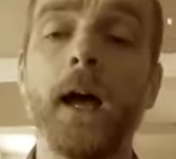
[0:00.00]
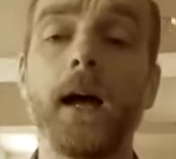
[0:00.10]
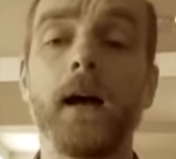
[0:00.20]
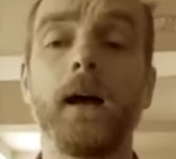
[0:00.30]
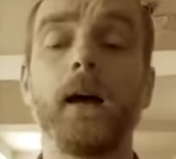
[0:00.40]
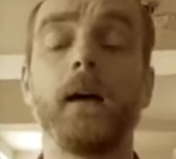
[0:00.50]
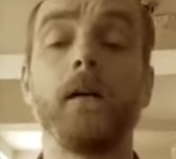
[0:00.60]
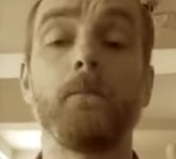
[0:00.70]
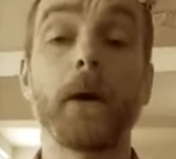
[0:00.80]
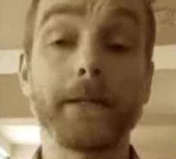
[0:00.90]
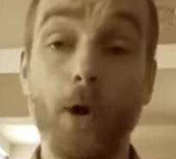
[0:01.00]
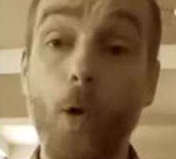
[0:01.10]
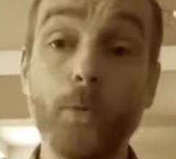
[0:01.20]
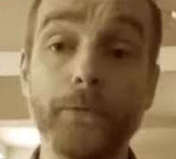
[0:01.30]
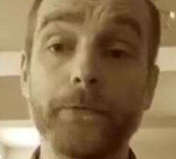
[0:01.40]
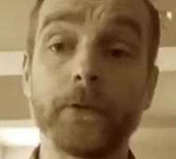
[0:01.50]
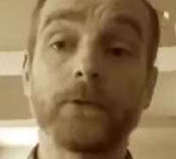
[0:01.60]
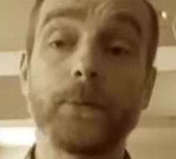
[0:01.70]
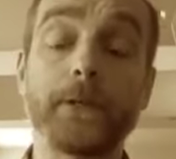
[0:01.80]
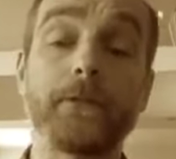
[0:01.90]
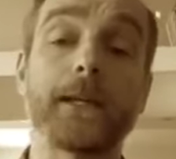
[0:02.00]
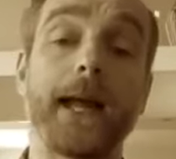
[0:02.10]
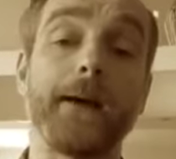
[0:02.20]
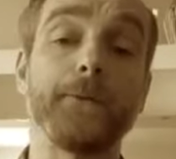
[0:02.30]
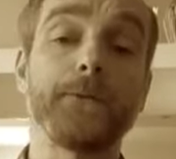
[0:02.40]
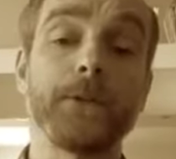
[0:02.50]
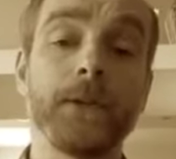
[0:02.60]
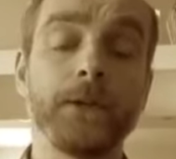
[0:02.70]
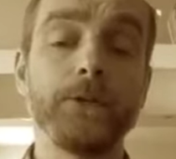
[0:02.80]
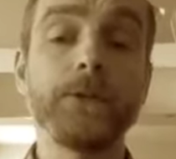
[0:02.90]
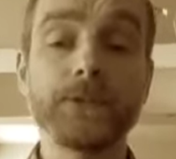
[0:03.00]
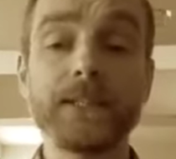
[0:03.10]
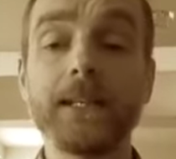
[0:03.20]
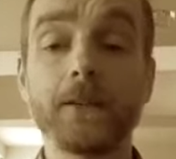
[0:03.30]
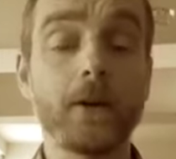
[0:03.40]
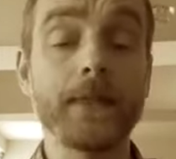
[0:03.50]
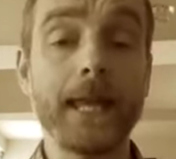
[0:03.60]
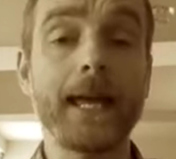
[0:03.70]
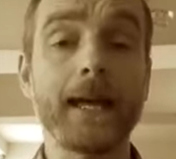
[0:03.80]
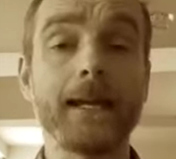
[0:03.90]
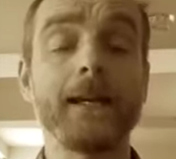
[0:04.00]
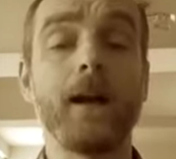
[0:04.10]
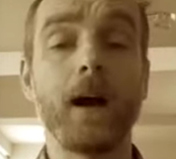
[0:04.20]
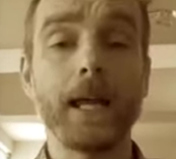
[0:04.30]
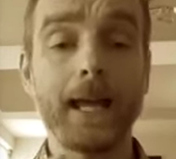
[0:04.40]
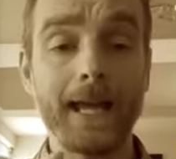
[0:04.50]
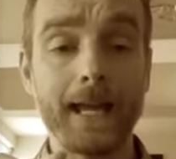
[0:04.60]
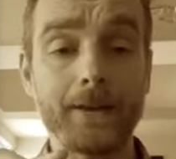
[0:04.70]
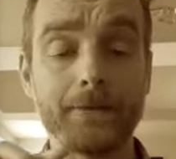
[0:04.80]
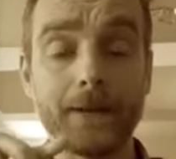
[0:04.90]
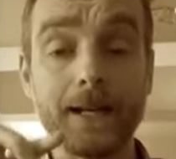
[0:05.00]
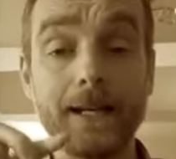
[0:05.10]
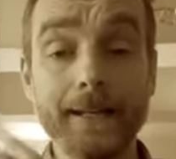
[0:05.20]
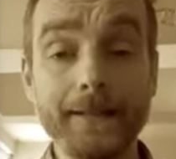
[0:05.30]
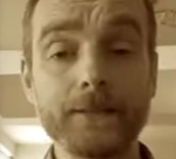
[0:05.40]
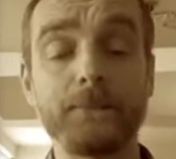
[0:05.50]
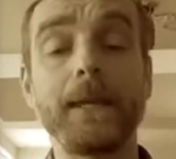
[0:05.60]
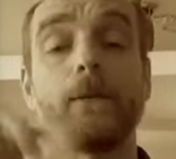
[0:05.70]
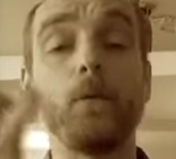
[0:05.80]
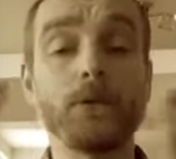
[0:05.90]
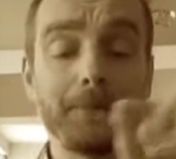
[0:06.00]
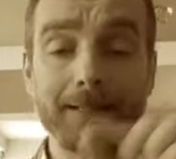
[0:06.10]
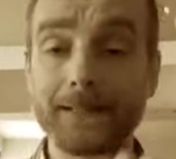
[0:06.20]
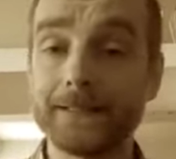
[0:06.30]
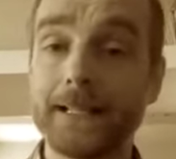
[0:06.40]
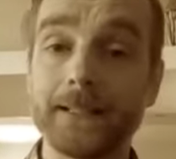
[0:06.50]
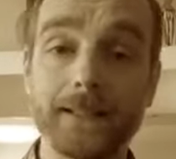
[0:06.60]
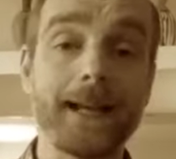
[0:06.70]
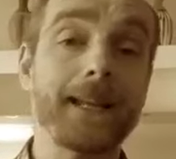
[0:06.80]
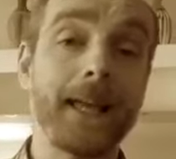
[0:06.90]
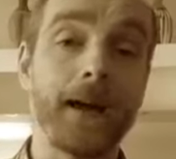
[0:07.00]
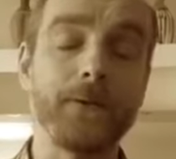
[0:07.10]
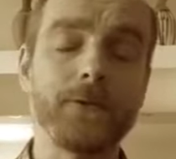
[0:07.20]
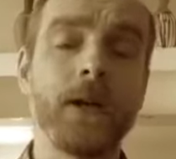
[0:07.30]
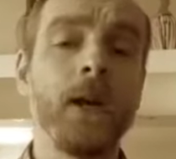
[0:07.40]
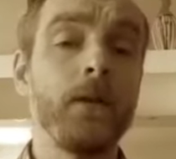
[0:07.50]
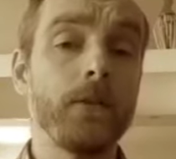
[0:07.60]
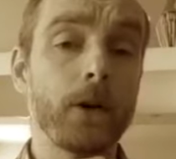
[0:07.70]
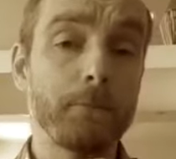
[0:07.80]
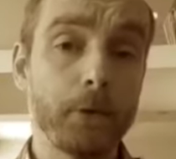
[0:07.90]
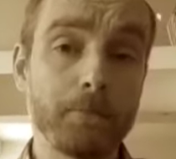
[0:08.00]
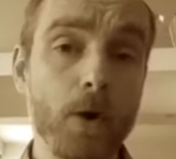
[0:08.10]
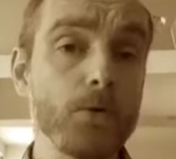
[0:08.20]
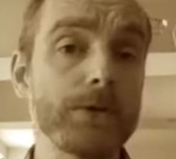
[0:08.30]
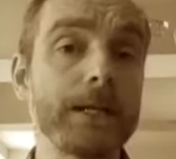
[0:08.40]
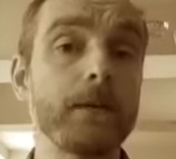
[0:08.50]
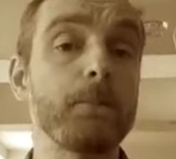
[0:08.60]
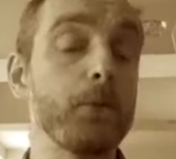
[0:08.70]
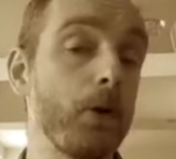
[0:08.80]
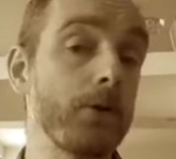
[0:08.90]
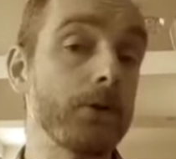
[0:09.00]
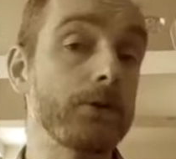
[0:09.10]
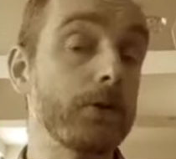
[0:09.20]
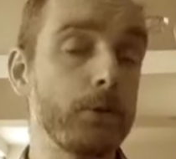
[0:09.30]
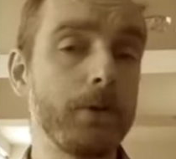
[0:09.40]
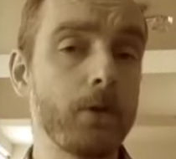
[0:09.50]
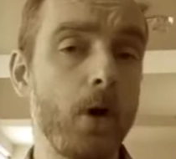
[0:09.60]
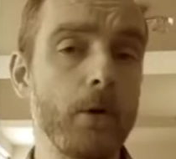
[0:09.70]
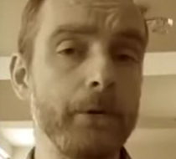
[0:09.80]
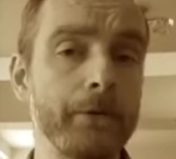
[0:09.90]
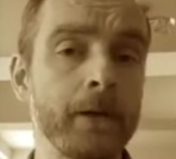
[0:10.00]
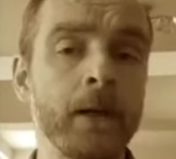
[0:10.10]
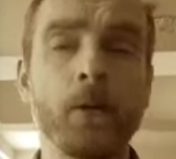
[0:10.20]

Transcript: golf Twitter account, you'd see that on there I have links being automatically sent to that account that are promoting products to do with golf.